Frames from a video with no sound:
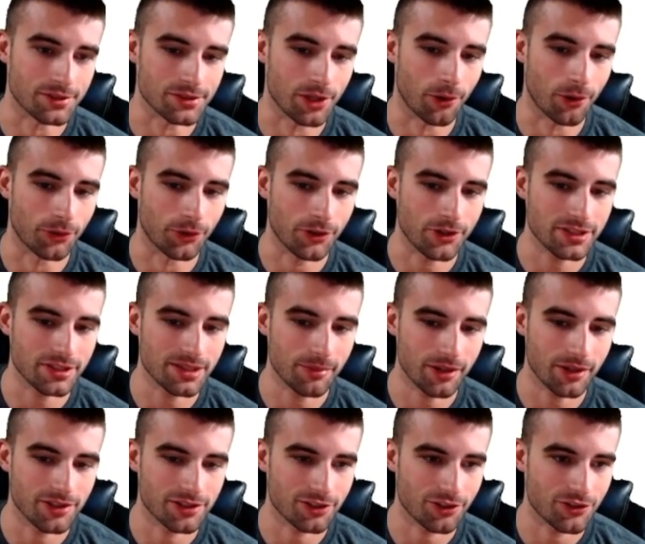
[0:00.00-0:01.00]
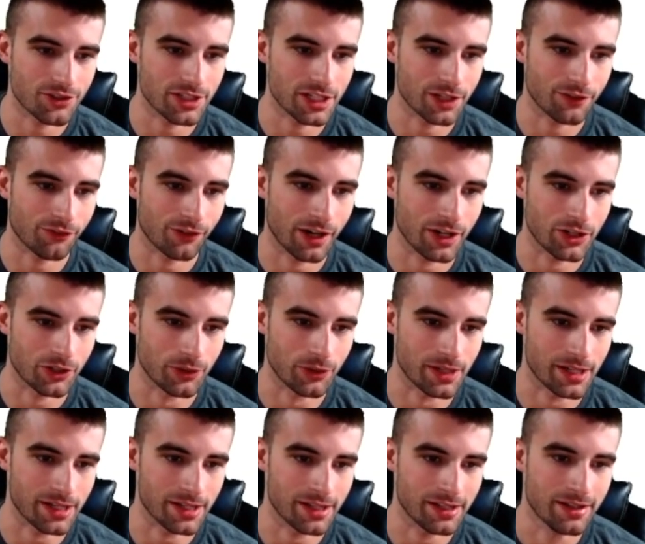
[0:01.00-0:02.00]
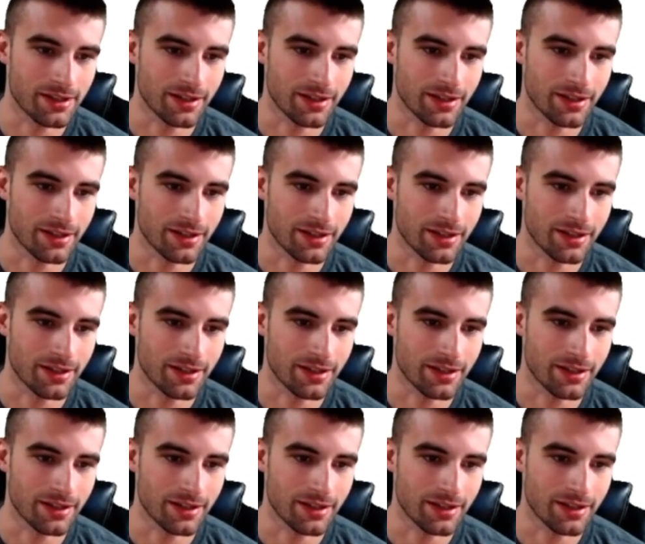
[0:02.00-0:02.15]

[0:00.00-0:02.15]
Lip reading: So there is some concerns here for Andrew Heaney.